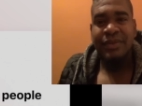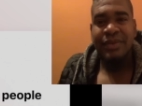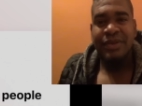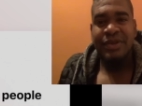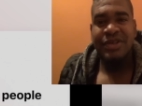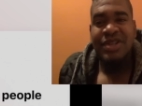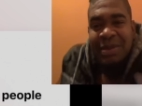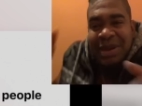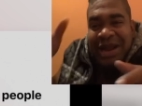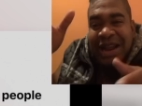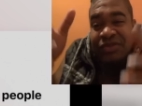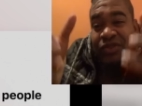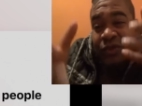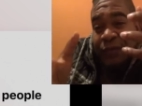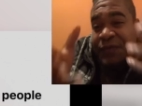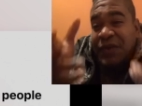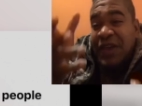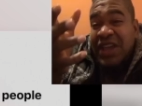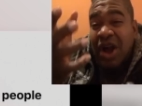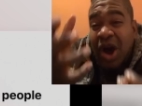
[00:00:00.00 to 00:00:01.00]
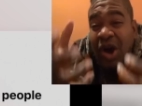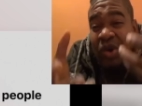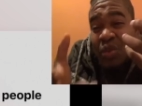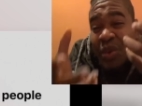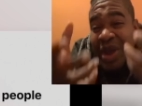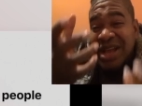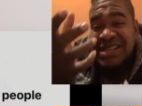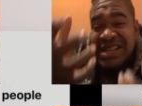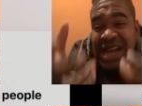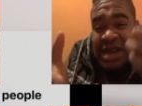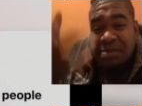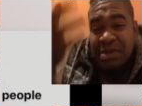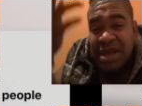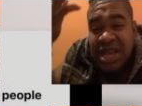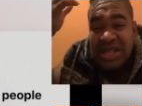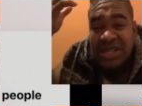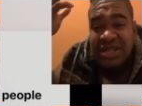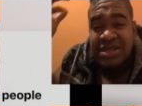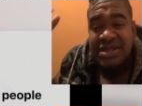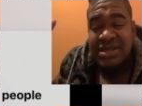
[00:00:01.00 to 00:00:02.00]
So man have to figure out ways and
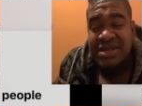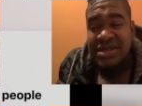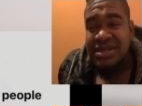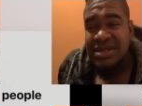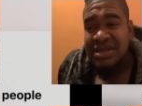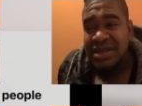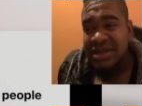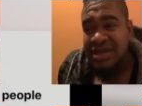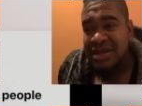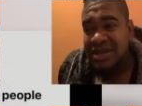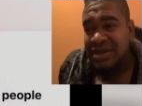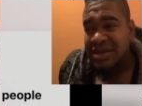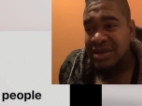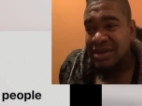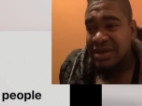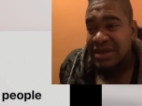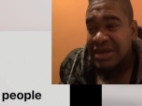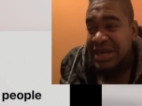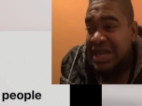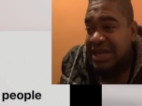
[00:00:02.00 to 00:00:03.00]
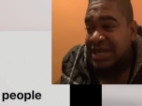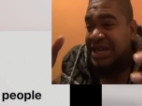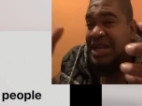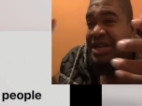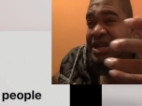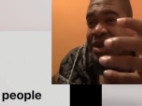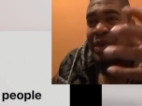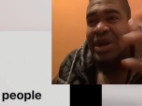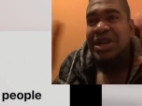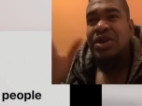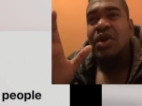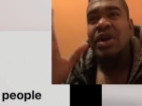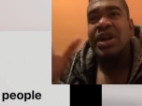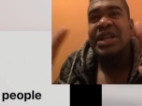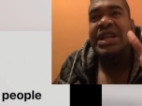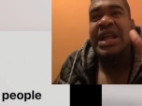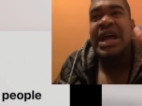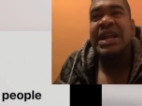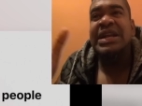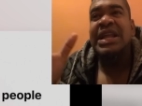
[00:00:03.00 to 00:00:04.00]
means. They what they
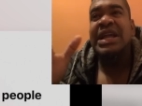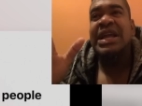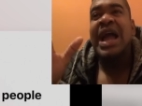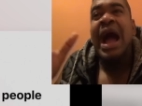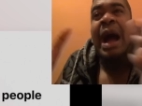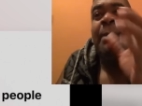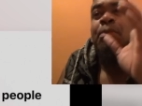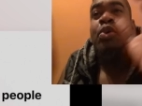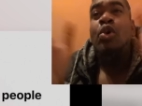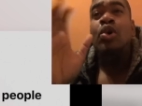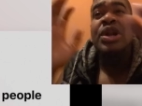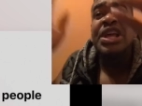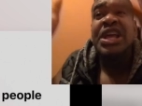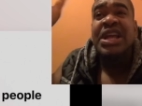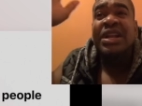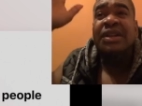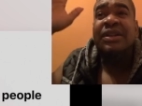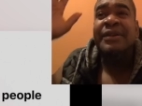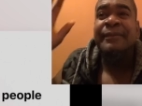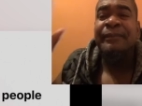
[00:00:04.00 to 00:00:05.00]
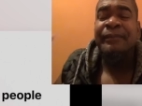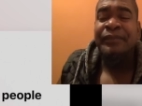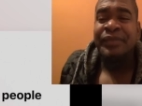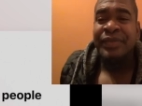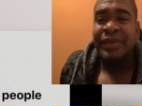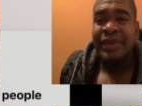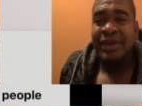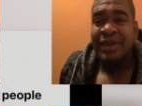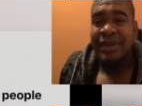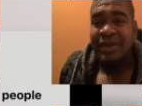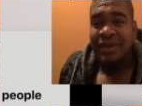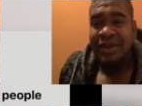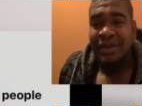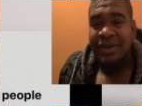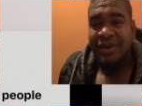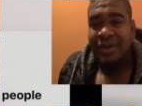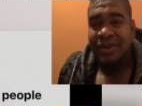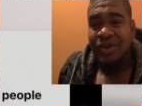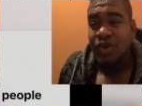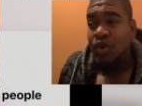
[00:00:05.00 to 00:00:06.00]
calling that? They carpooling.
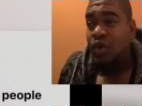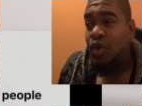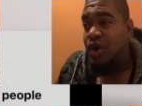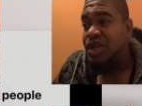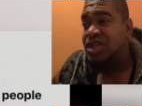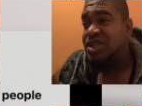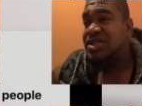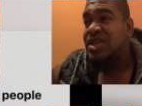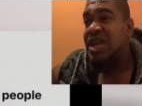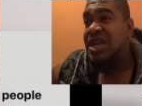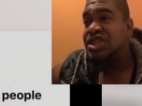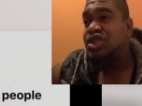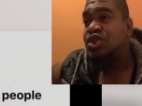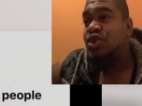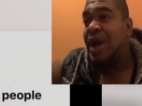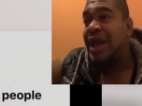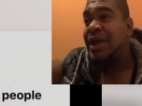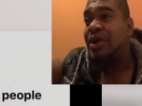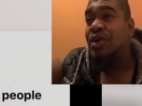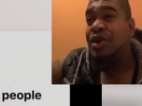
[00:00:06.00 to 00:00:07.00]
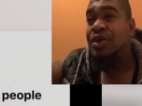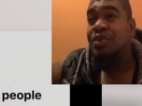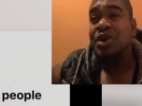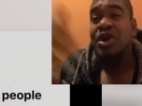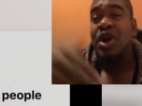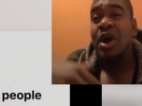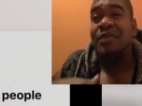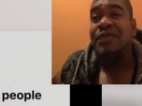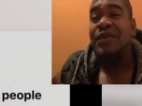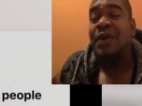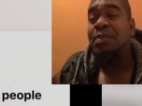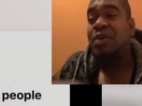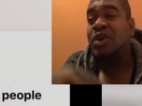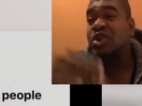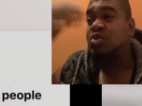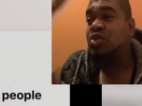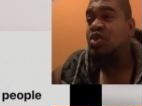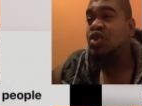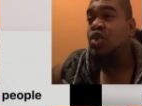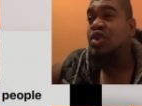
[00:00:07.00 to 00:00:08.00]
You go in St. Joe, I go in, we come from
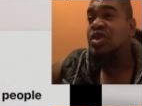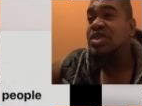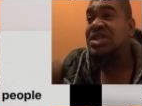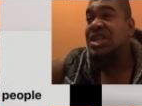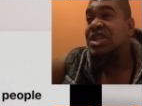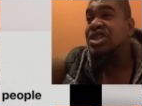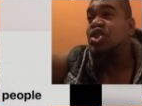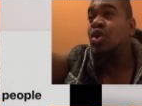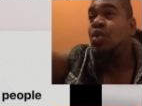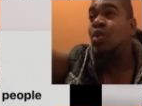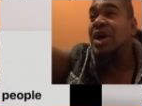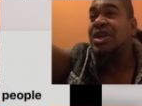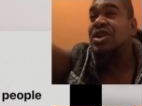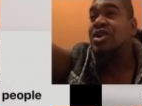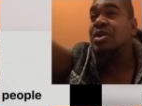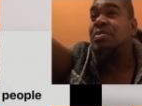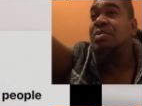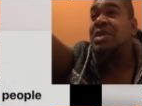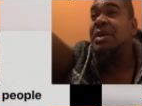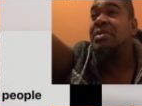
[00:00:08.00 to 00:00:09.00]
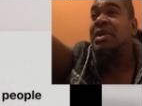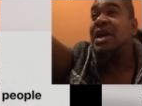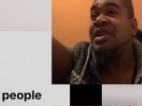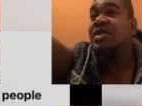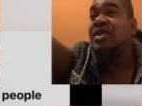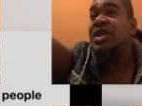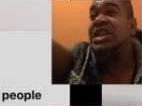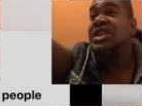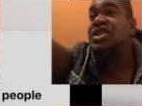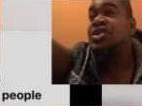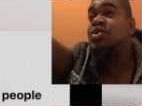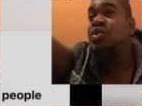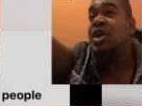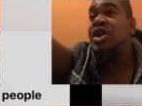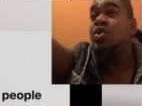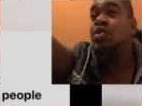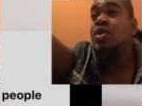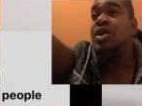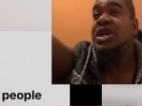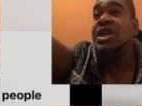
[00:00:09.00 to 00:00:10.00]
Post, we go in St. Joe, whatnot, blah, blah. This is where
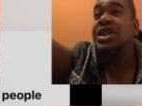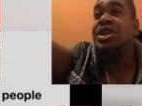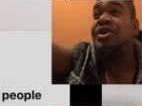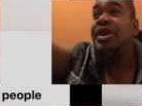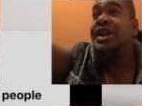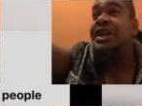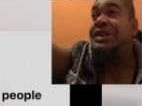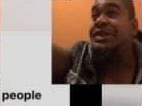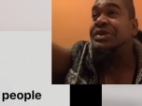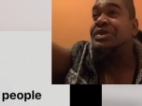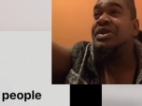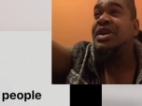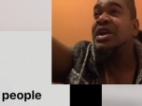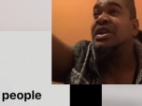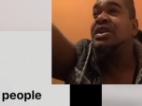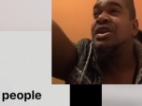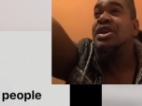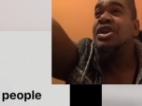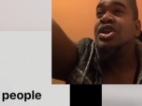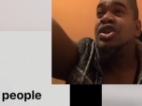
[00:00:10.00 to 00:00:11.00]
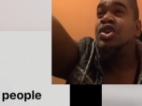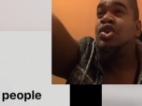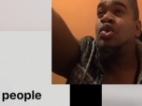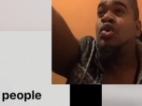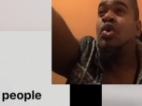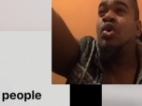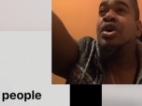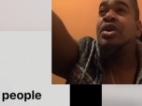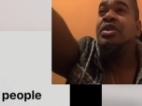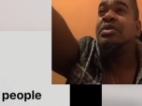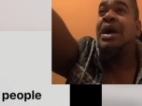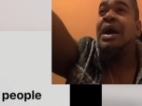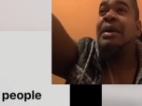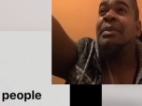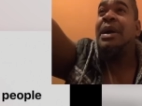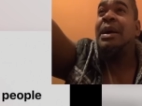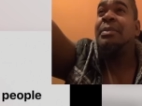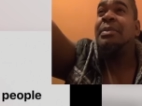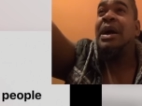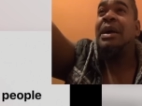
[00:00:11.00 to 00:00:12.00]
you work in Credit Union. You go in,
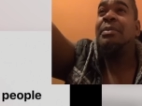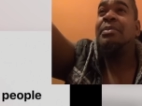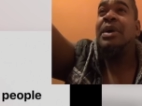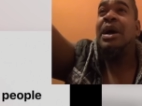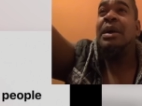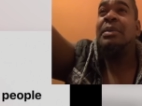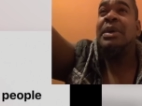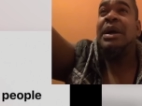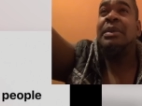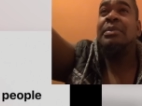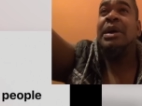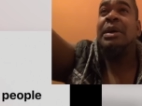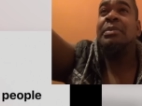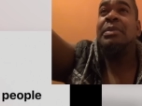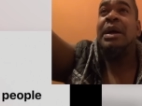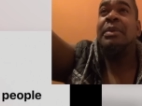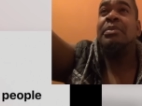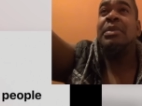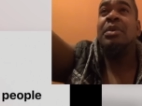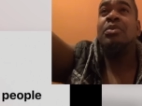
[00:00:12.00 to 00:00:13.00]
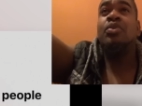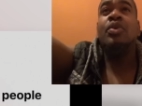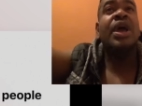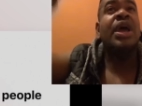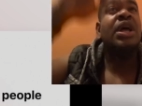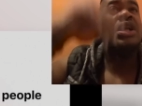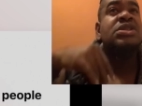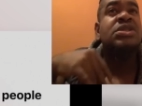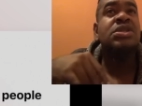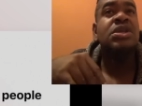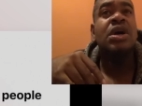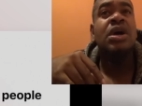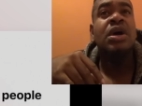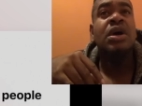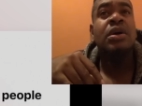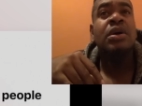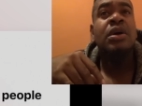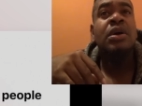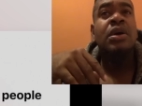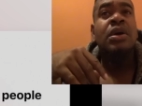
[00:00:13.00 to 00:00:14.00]
where else
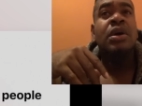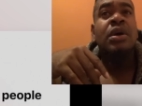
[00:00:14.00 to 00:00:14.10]
now?